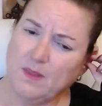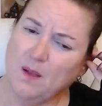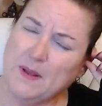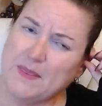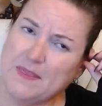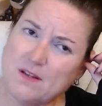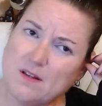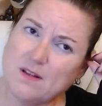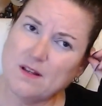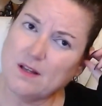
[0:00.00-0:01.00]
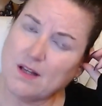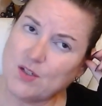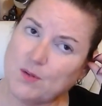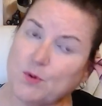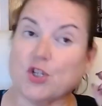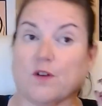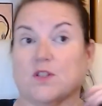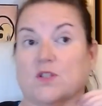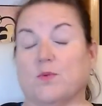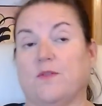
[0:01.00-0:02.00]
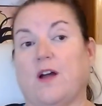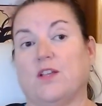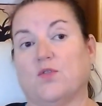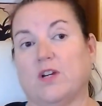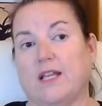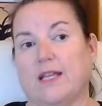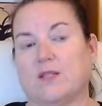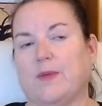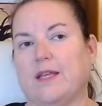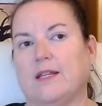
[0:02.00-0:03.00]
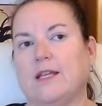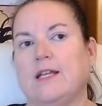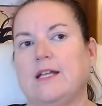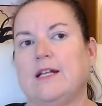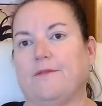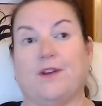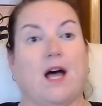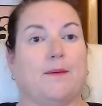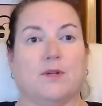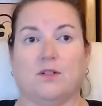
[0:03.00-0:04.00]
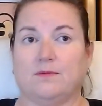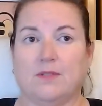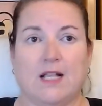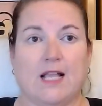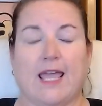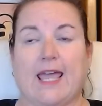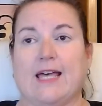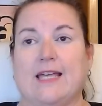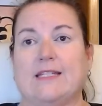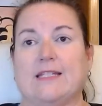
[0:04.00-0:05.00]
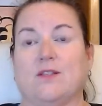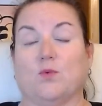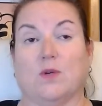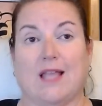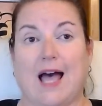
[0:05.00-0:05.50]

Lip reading: But the customer service with Visory has been phenomenal. And the